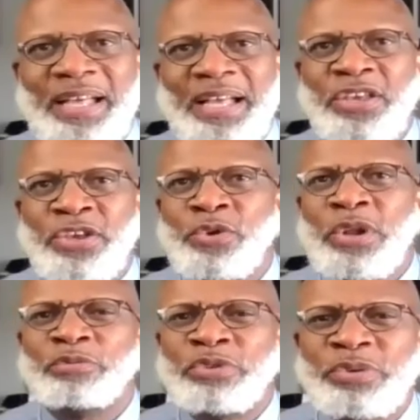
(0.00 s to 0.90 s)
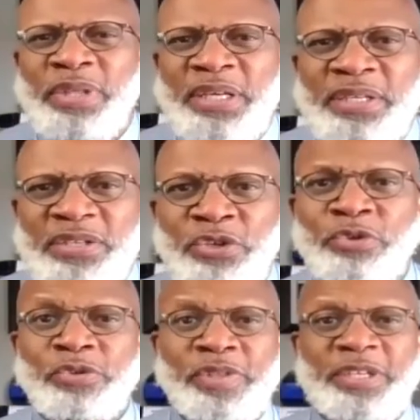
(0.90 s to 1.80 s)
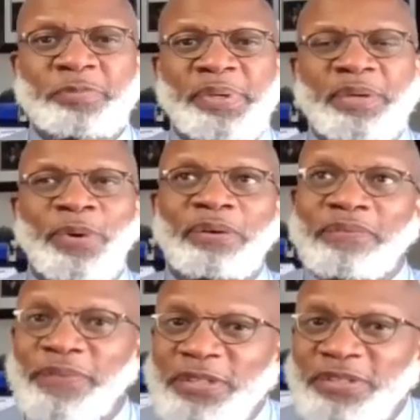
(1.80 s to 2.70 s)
That you don't do this. You do this, but well,